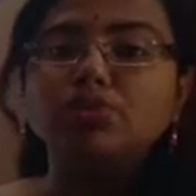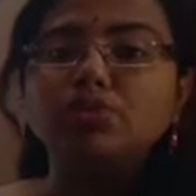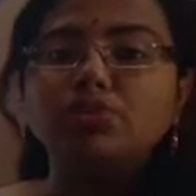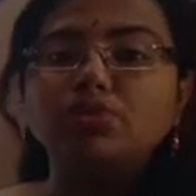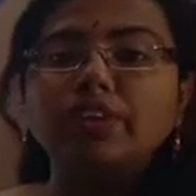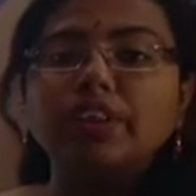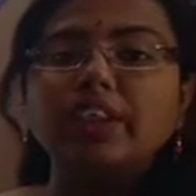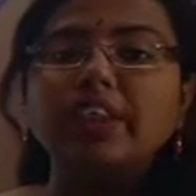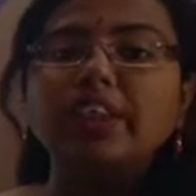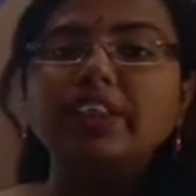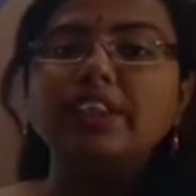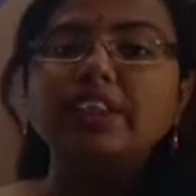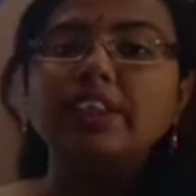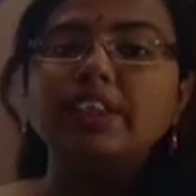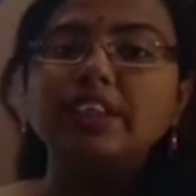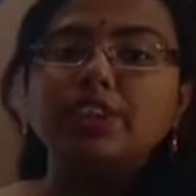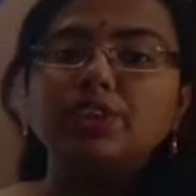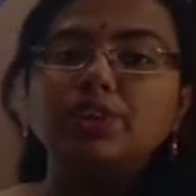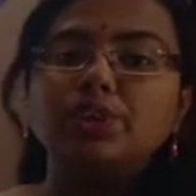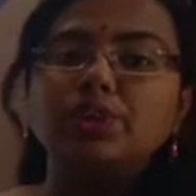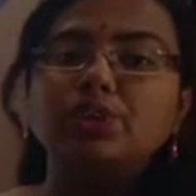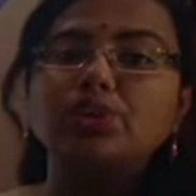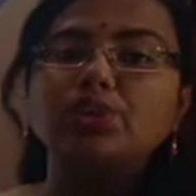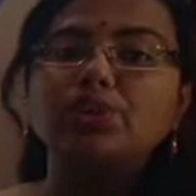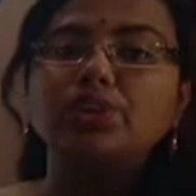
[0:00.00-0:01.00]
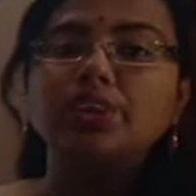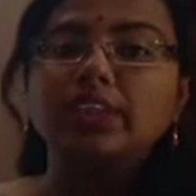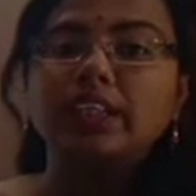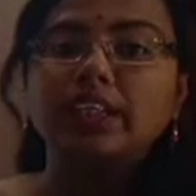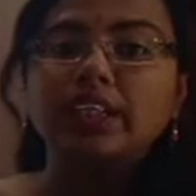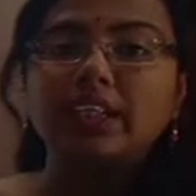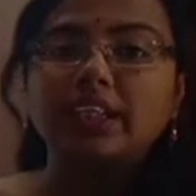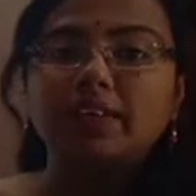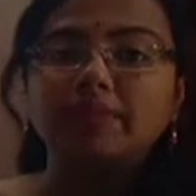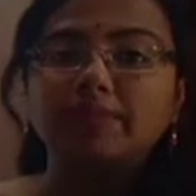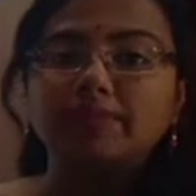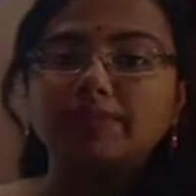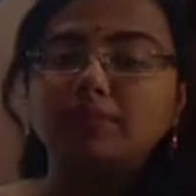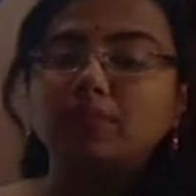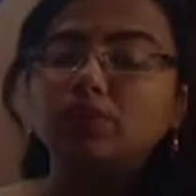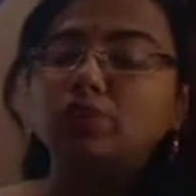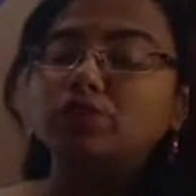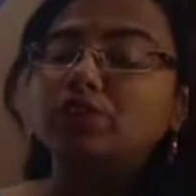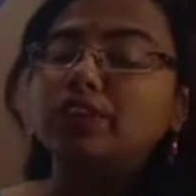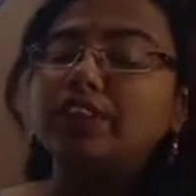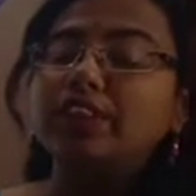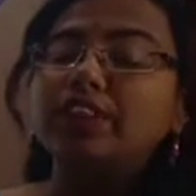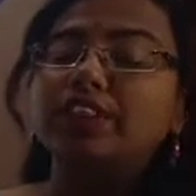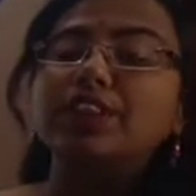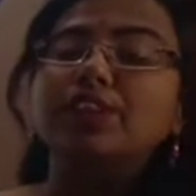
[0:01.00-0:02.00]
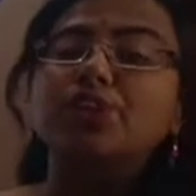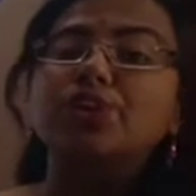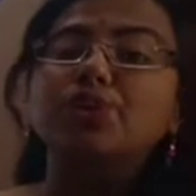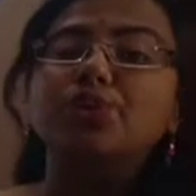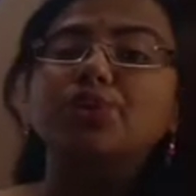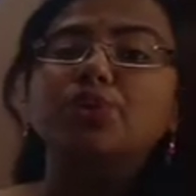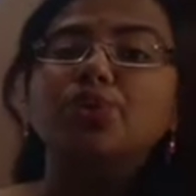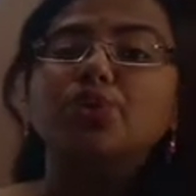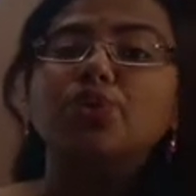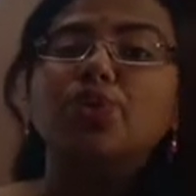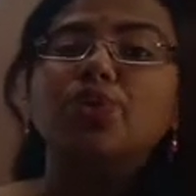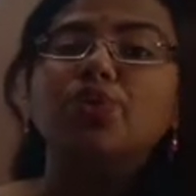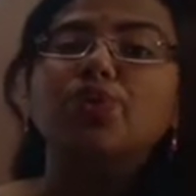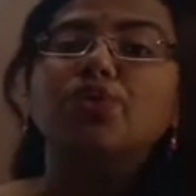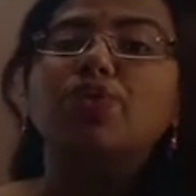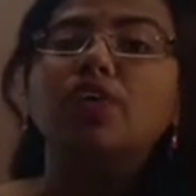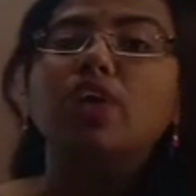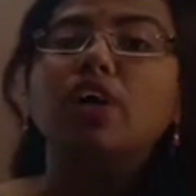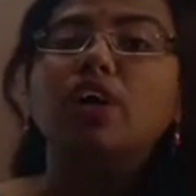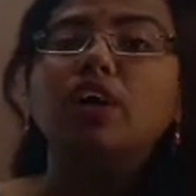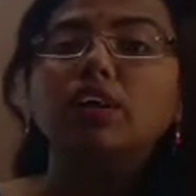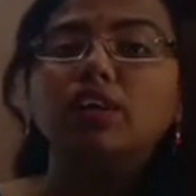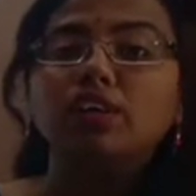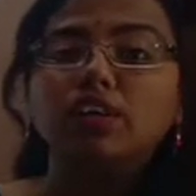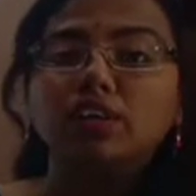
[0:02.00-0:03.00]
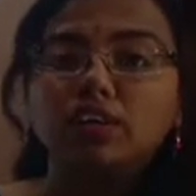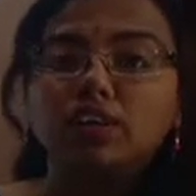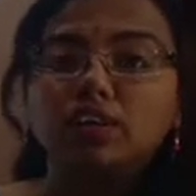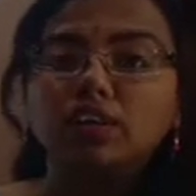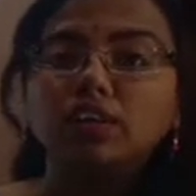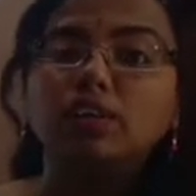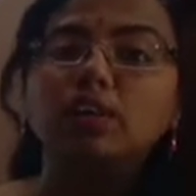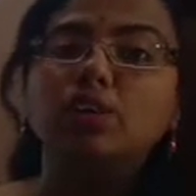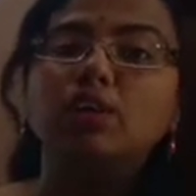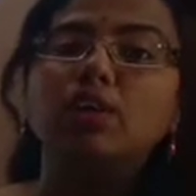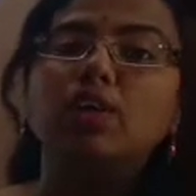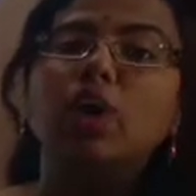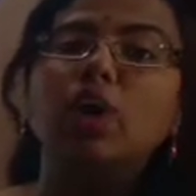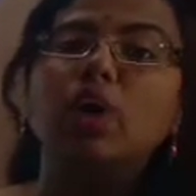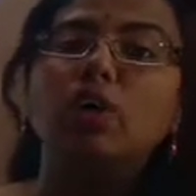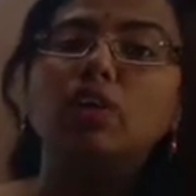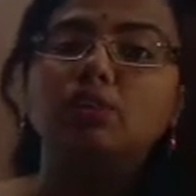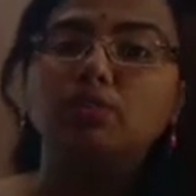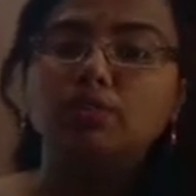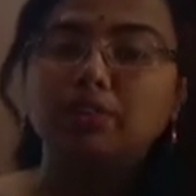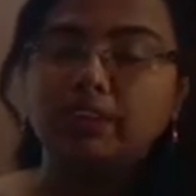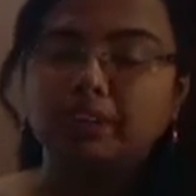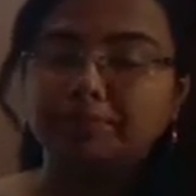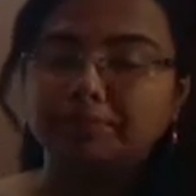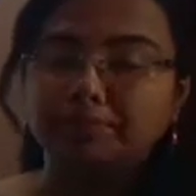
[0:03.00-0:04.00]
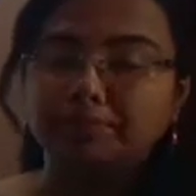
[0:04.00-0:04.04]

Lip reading: we need to go for long way.